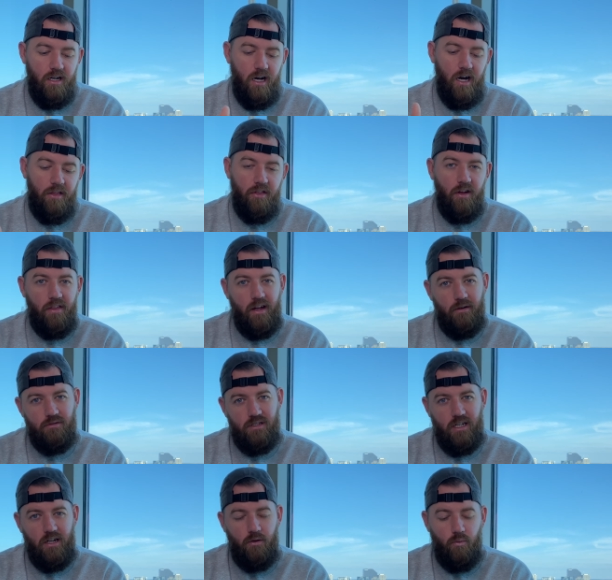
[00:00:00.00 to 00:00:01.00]
I thought that was
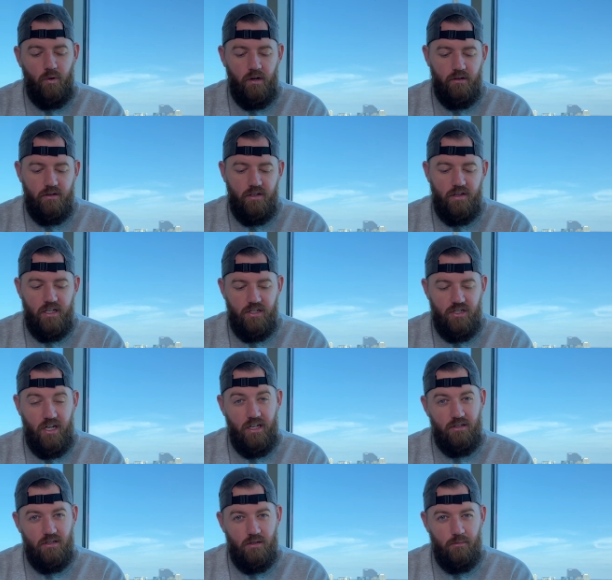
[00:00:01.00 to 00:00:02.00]
kind of weird that they
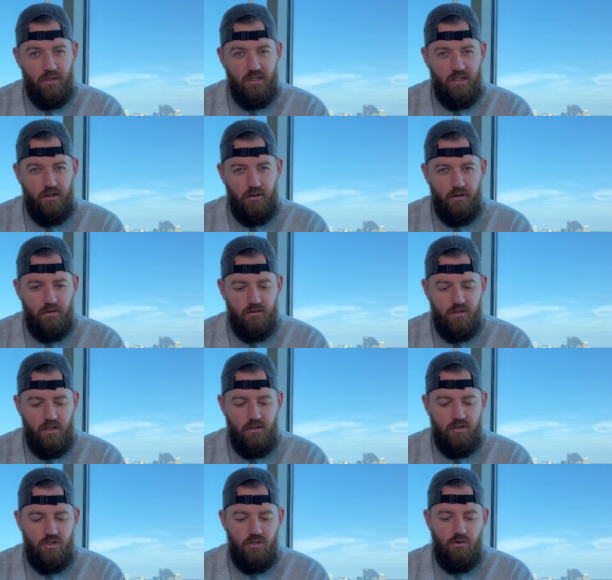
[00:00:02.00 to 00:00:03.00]
changed the materials on
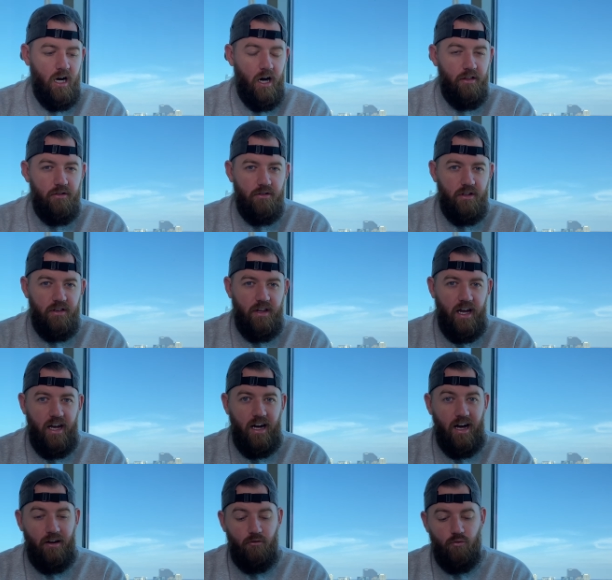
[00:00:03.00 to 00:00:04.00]
the shoe. Other than
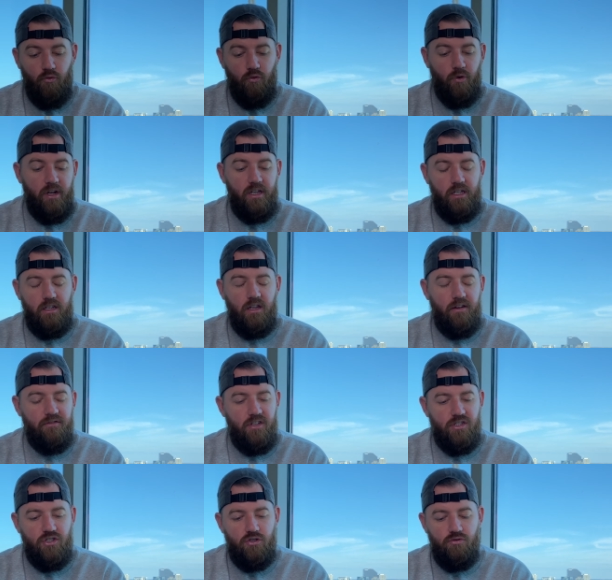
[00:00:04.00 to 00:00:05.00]
that, I really love
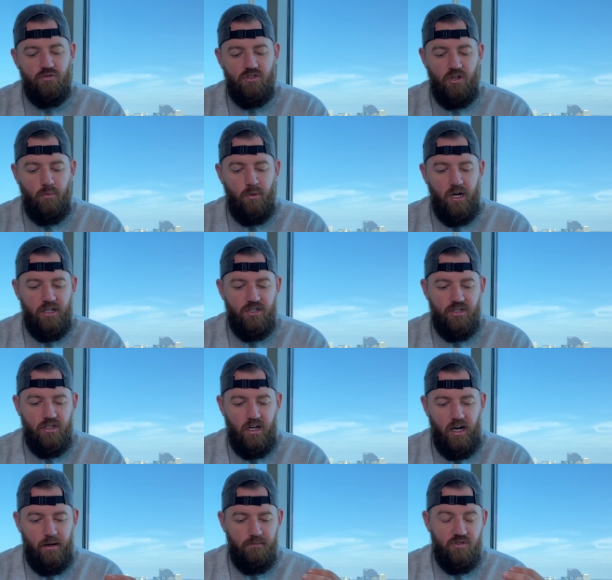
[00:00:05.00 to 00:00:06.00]
this shoe so much.
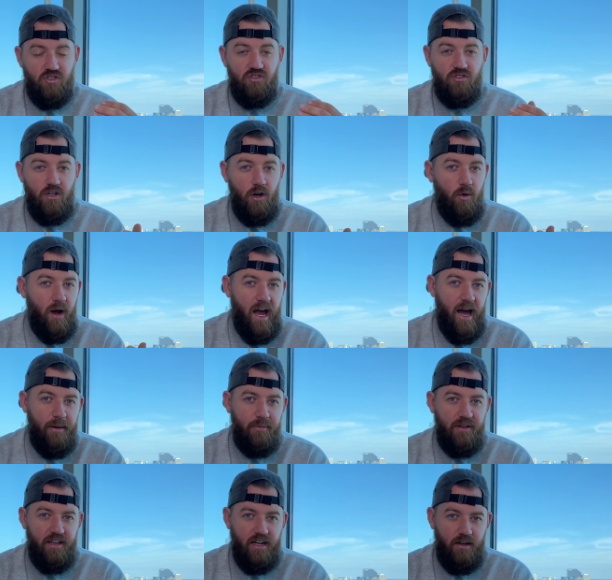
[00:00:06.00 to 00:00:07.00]
I'm so
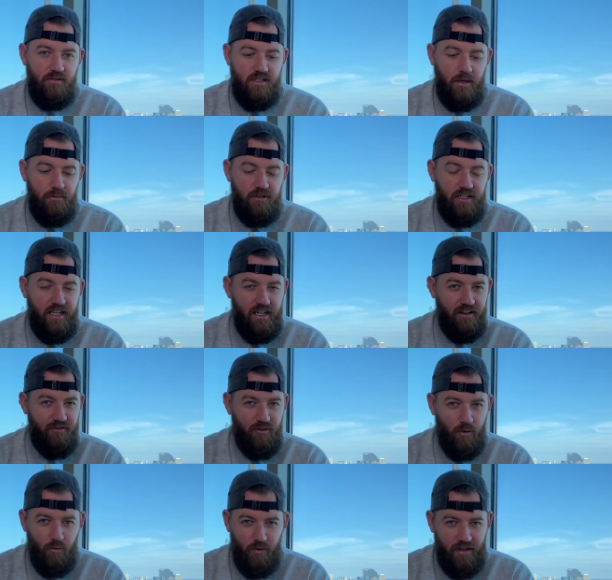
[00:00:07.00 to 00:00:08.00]
happy that I was able to get it
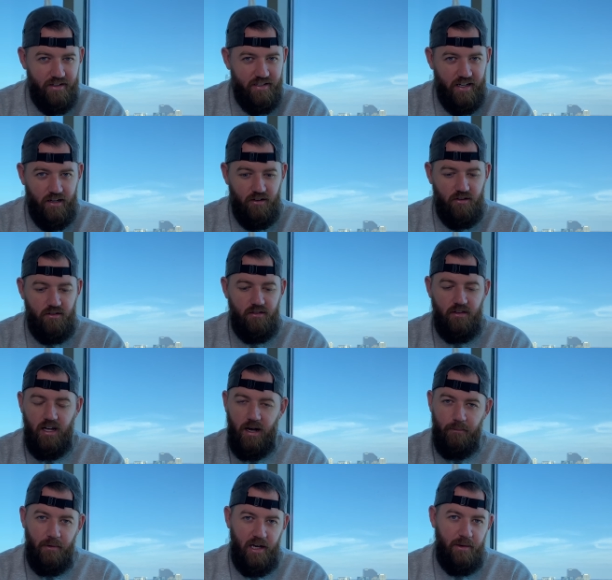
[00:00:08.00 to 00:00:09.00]
for retail.
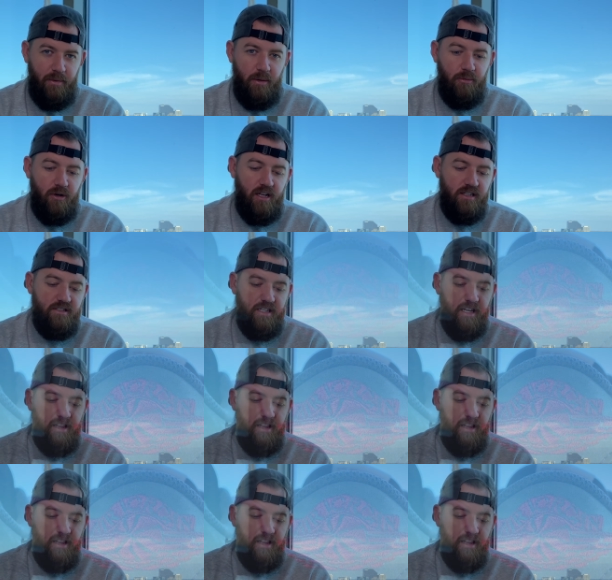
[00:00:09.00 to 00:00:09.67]
Not many people can say